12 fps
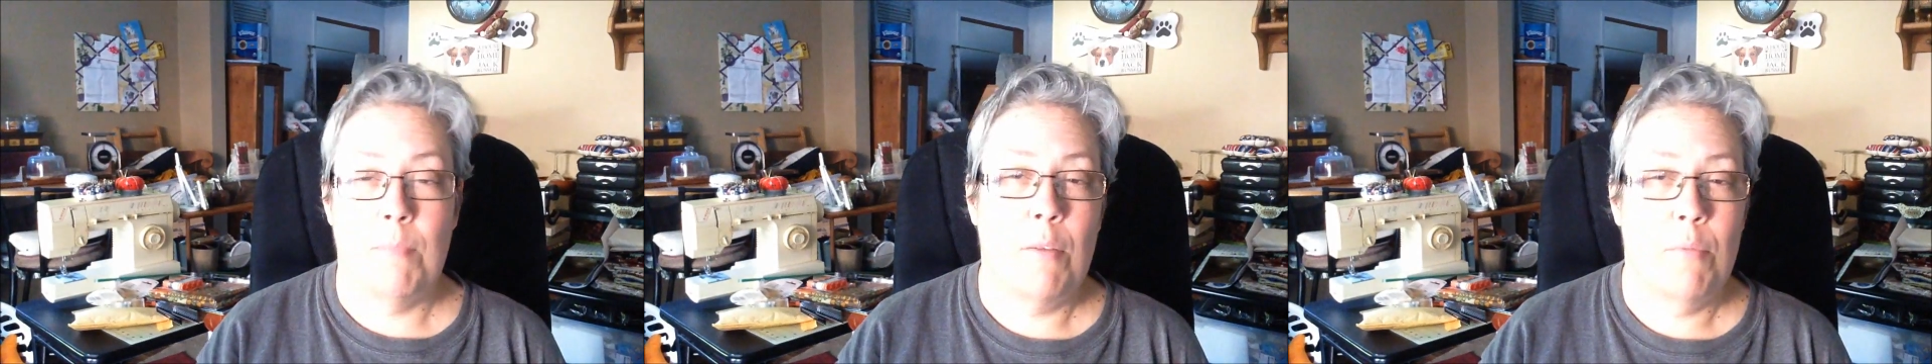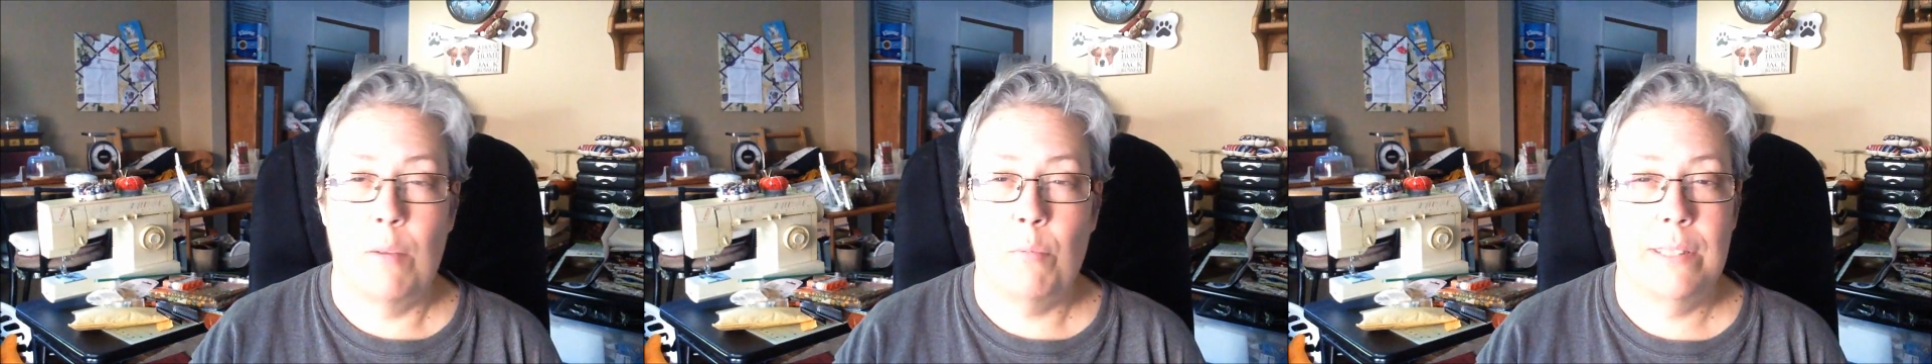my
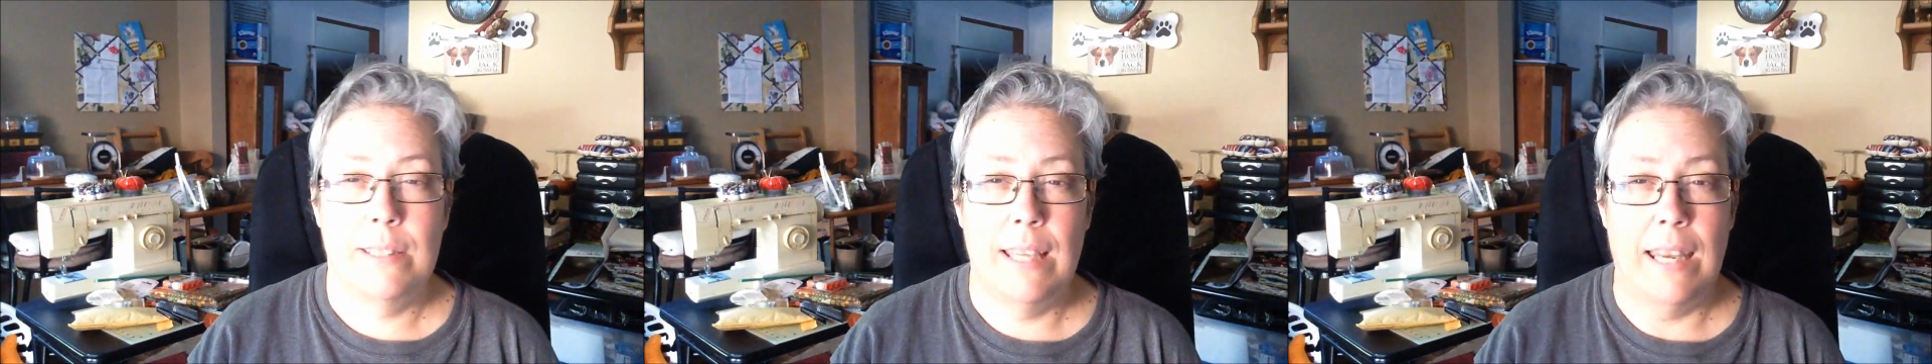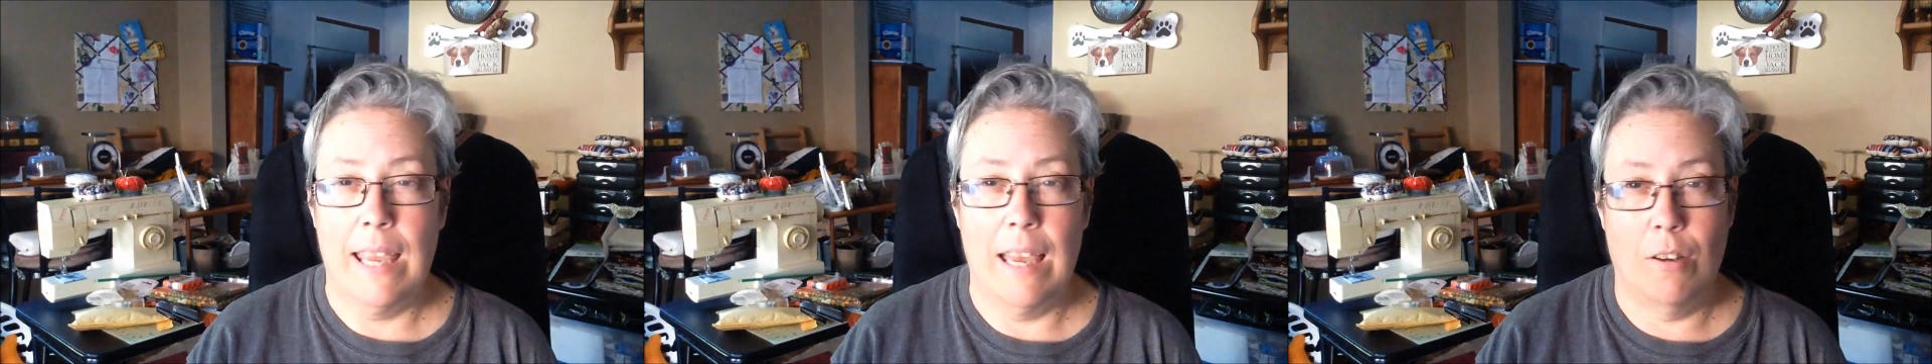red one
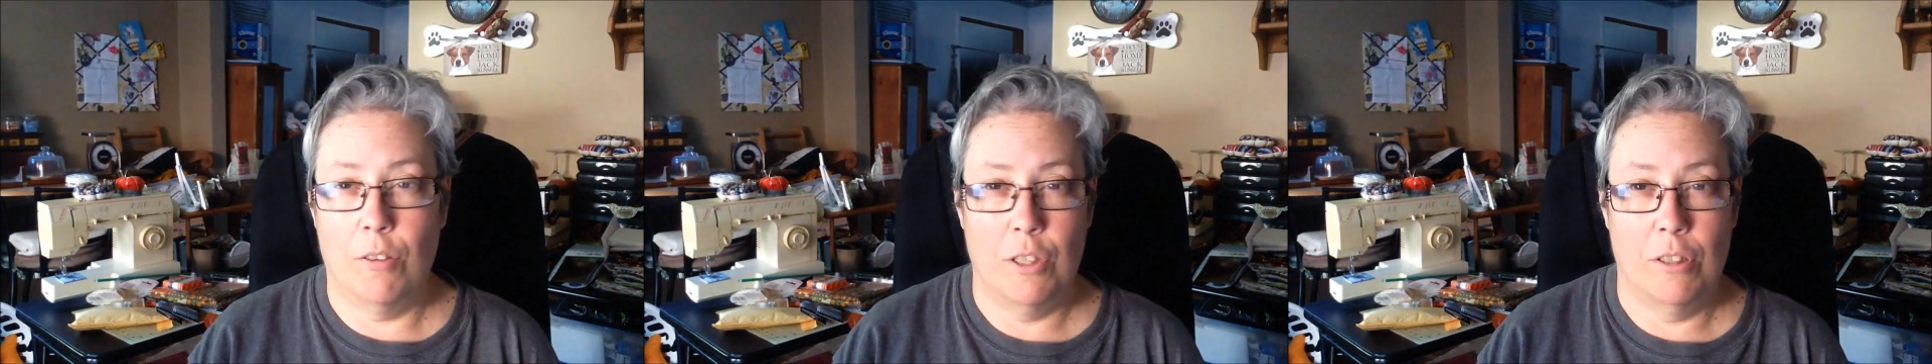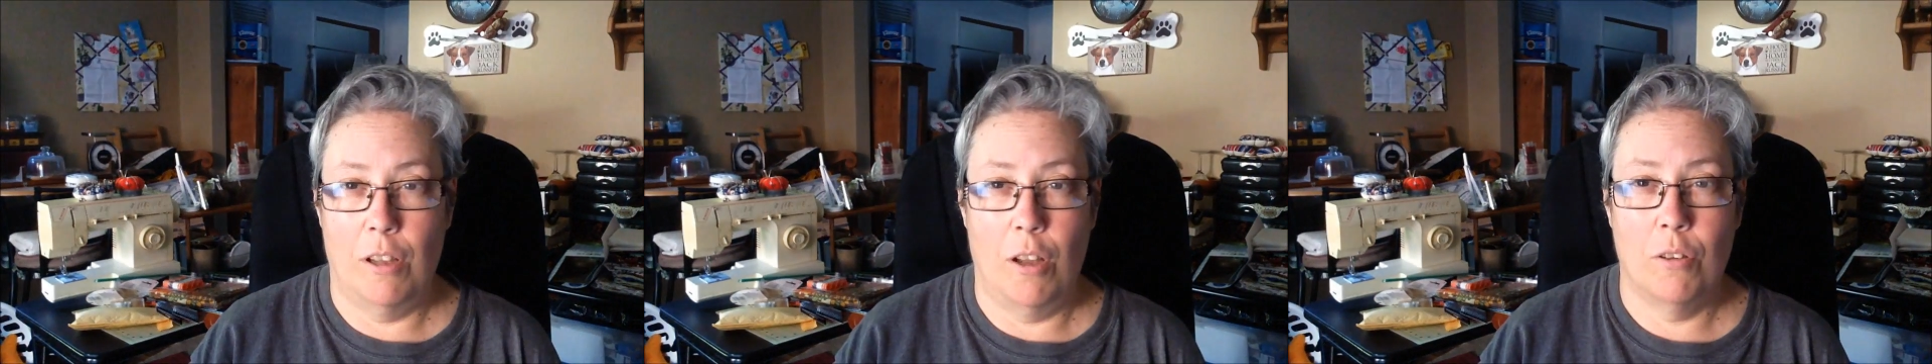setting out all
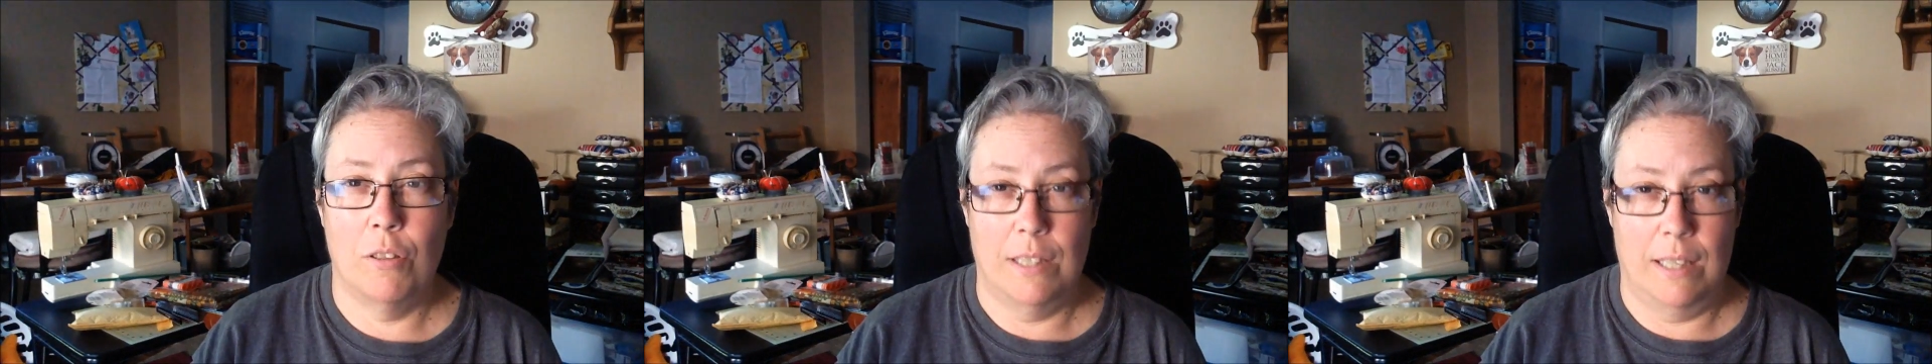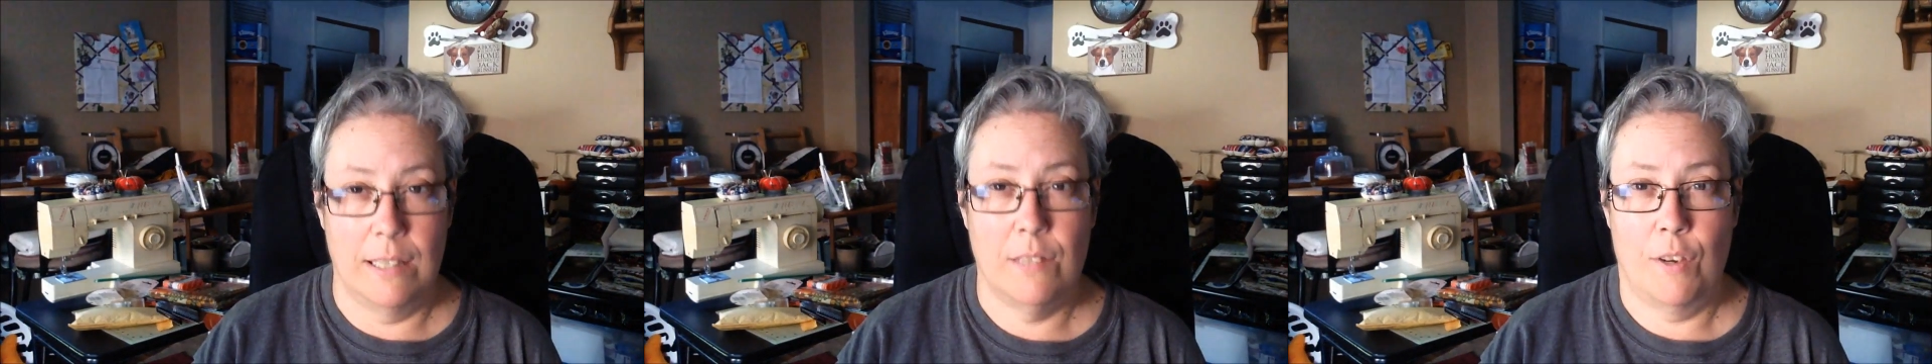year long because
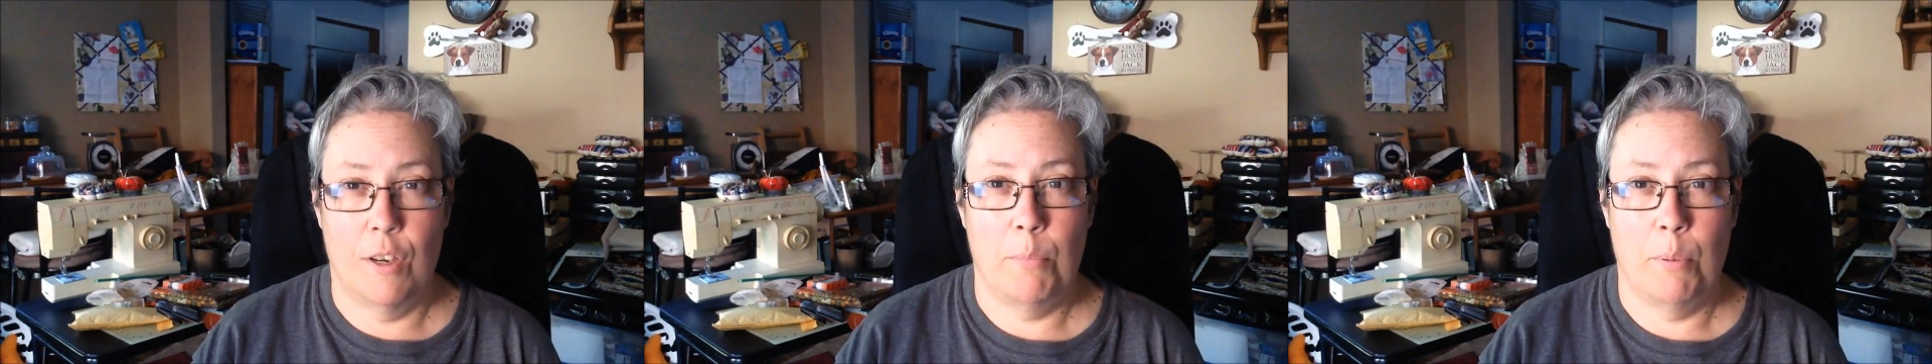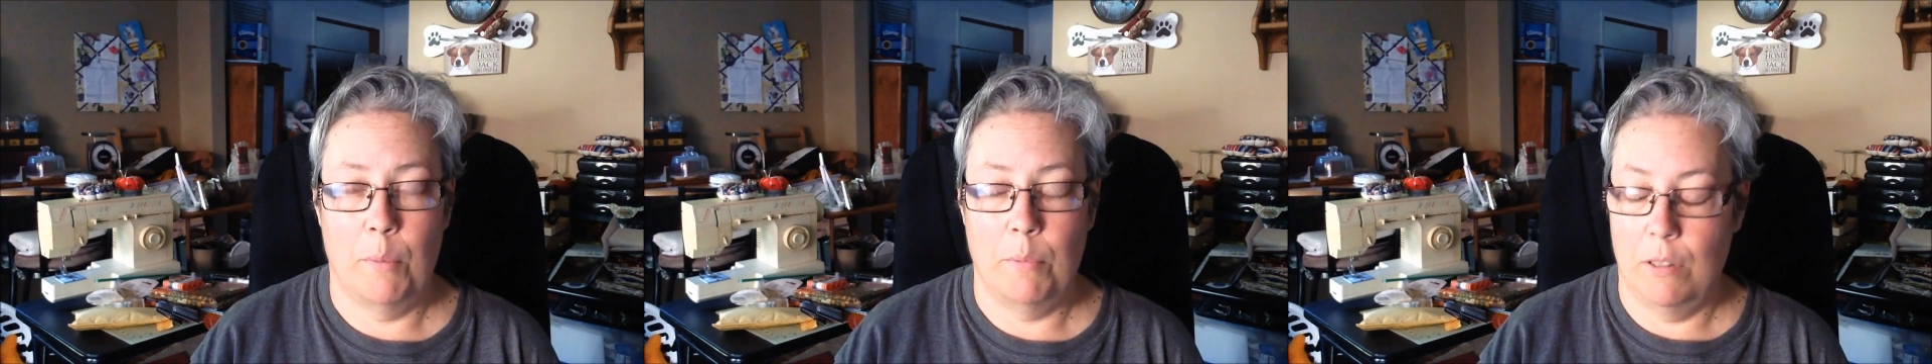it is very
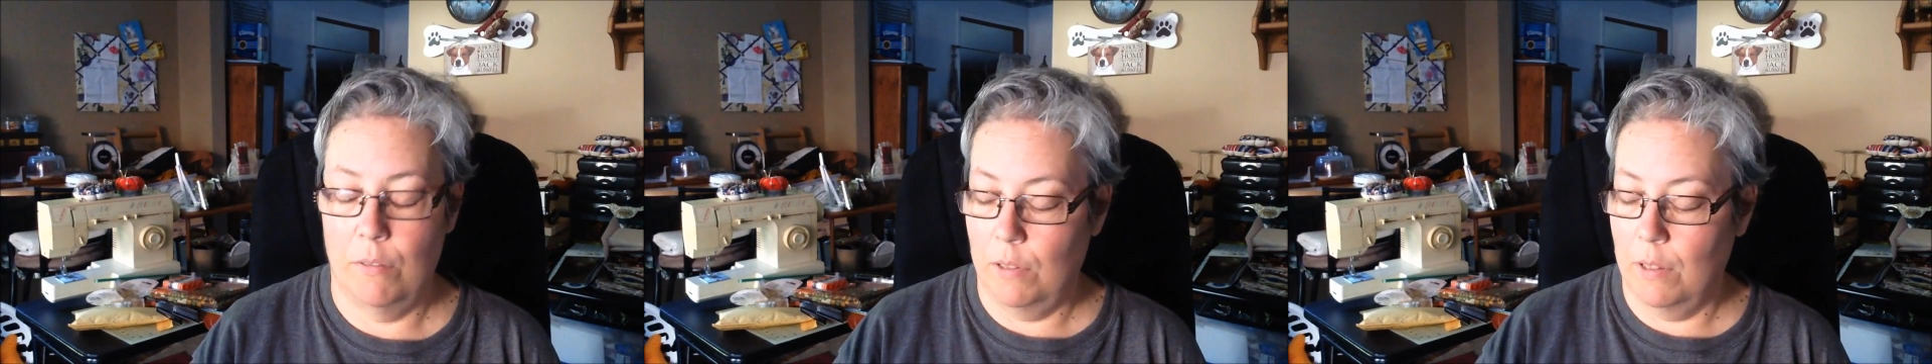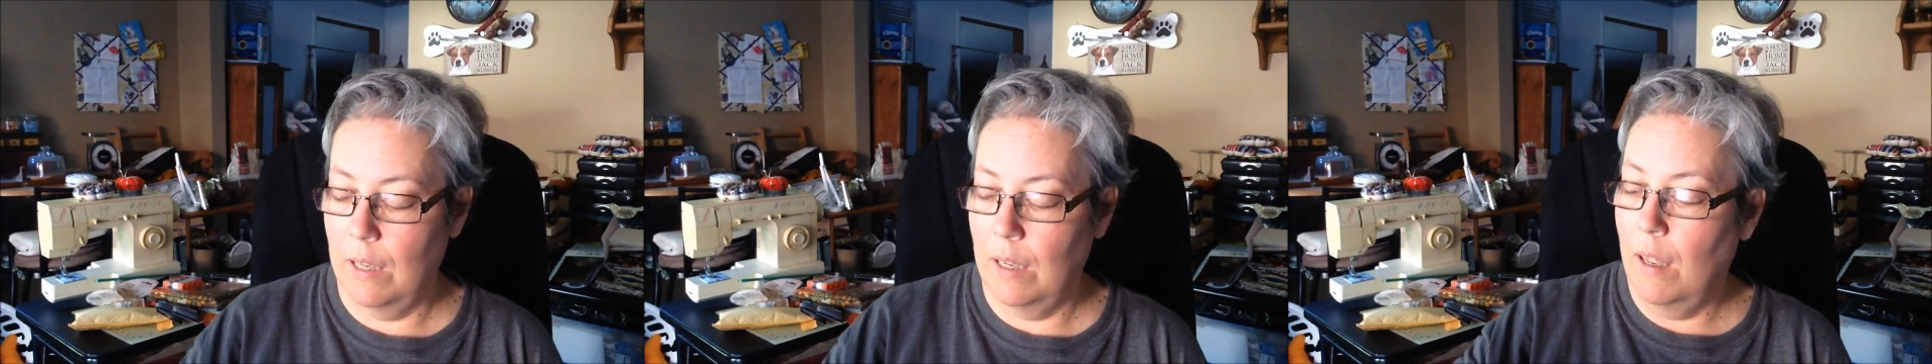primitive
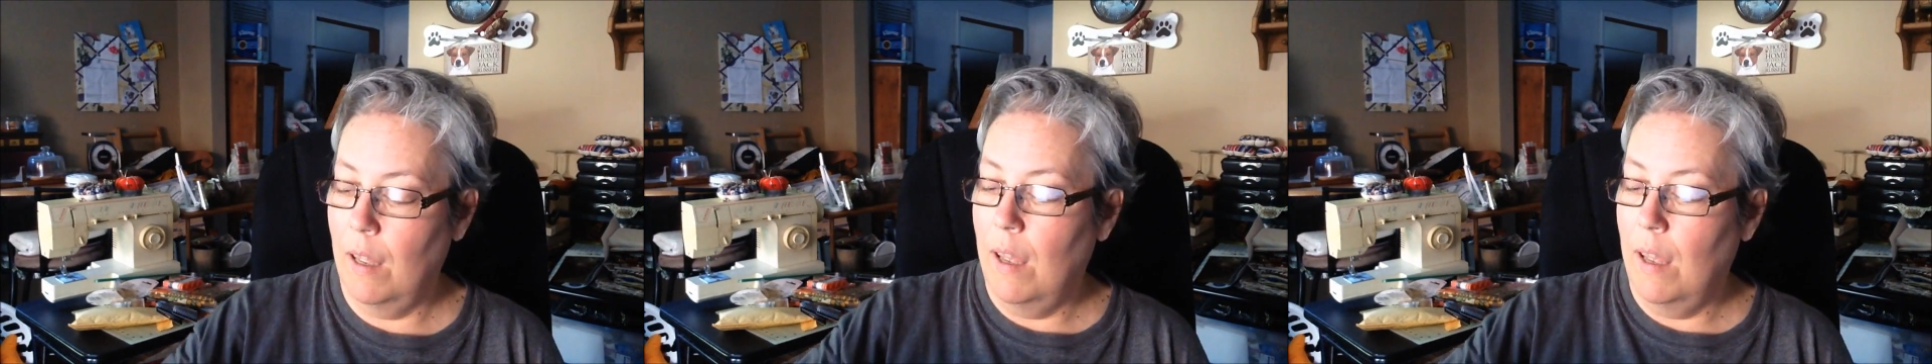looking.